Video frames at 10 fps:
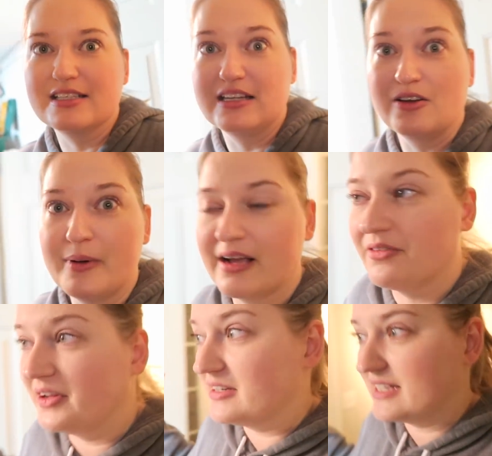because I need to go back
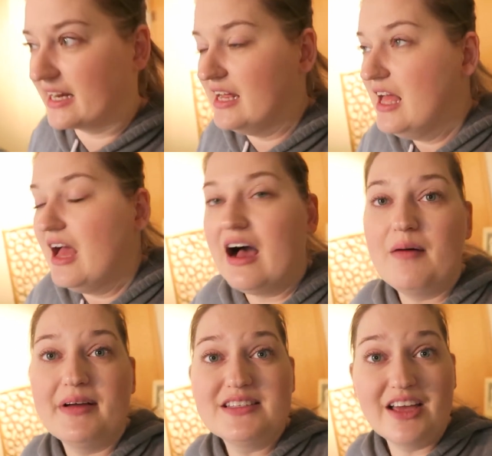out there in a second.
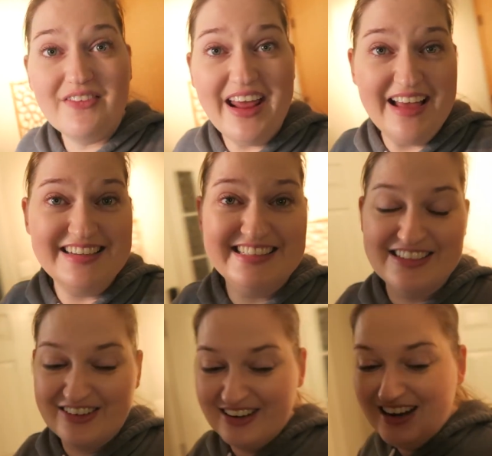Um, I still haven't had any
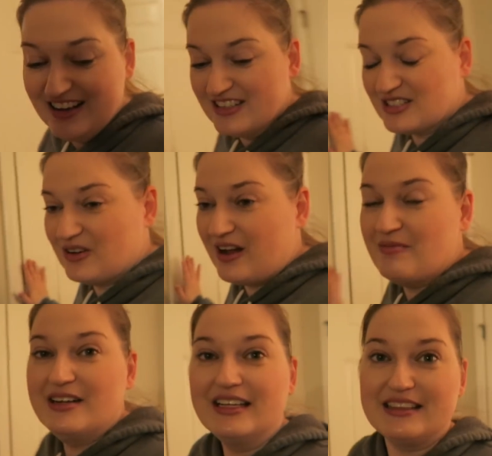dinner, so
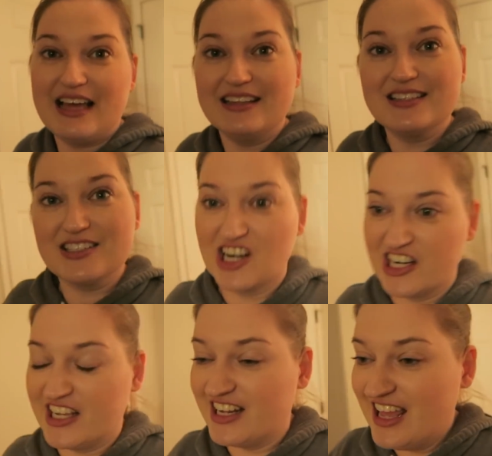I'm gonna get that
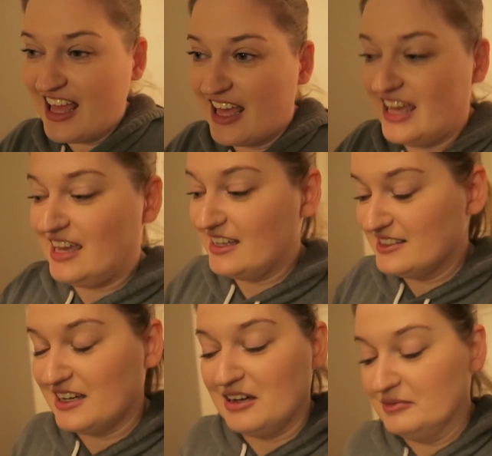started.
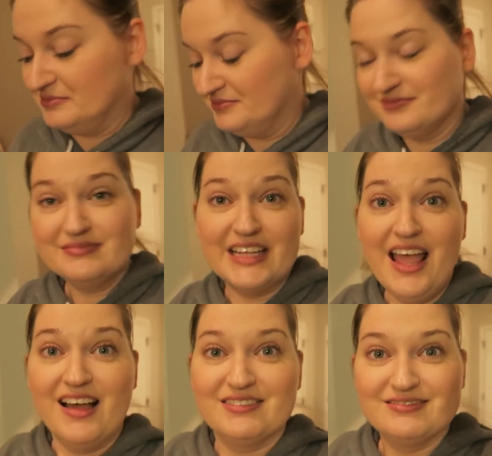And um,
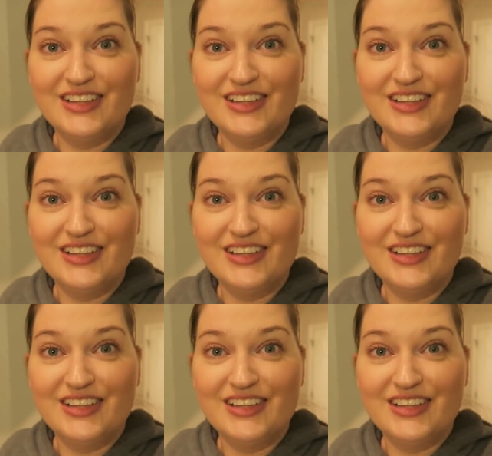yeah,